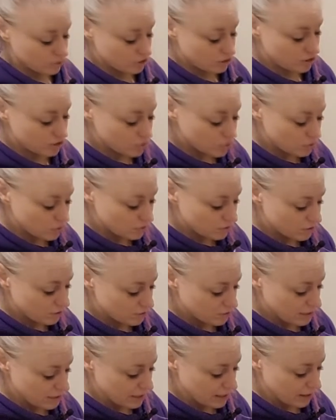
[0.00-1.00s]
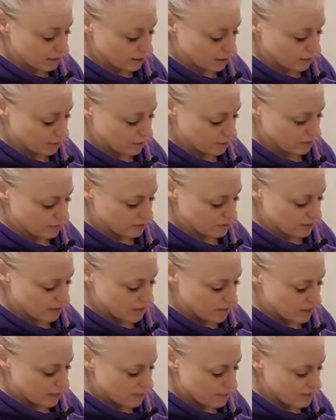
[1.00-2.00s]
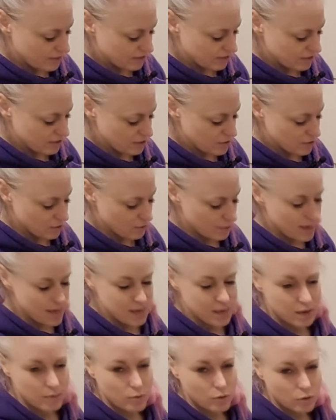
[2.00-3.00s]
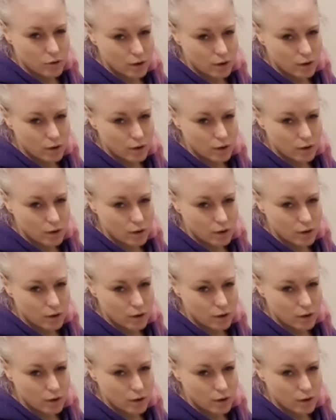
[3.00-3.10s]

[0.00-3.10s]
which I also really like, because it means that you can make it a more